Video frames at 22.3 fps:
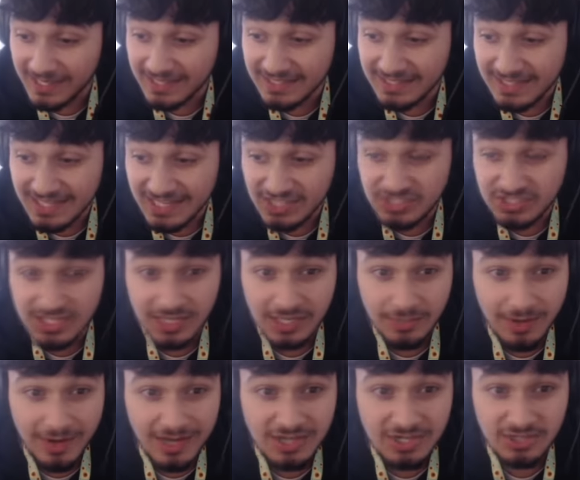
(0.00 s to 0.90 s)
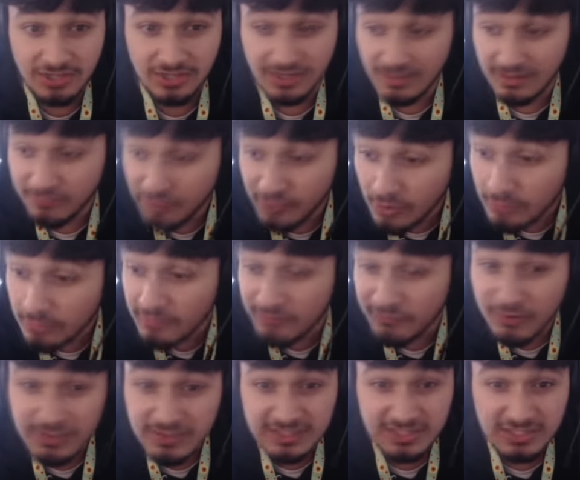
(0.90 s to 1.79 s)
the next generation. And if you're
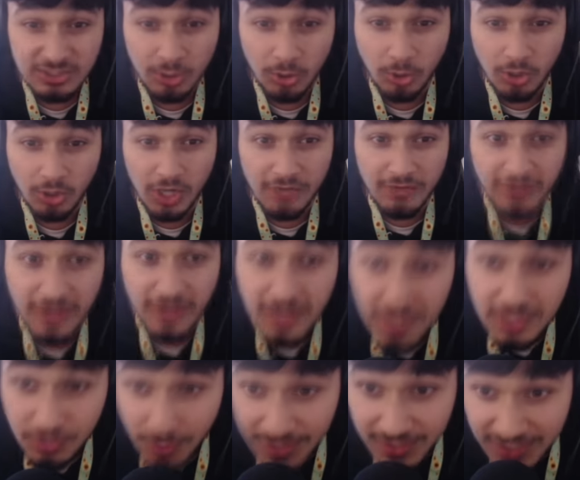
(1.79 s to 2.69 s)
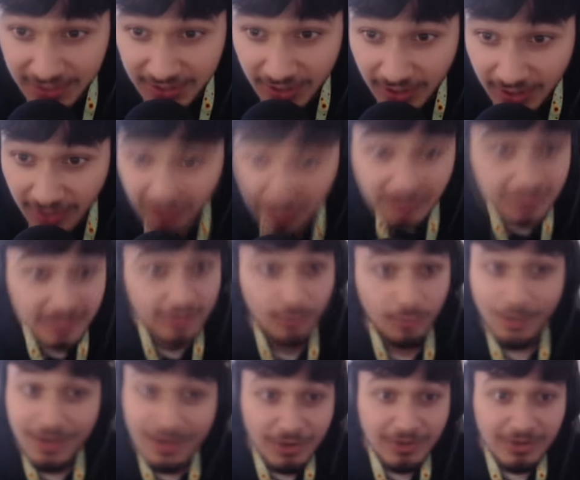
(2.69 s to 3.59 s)
refusing to talk over $20,
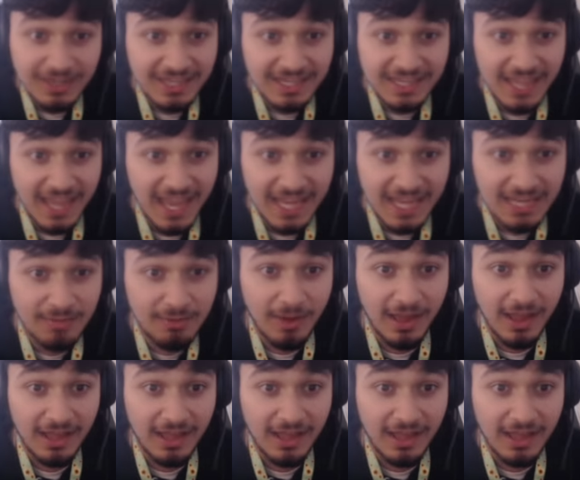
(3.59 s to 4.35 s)
we're not going to get anywhere.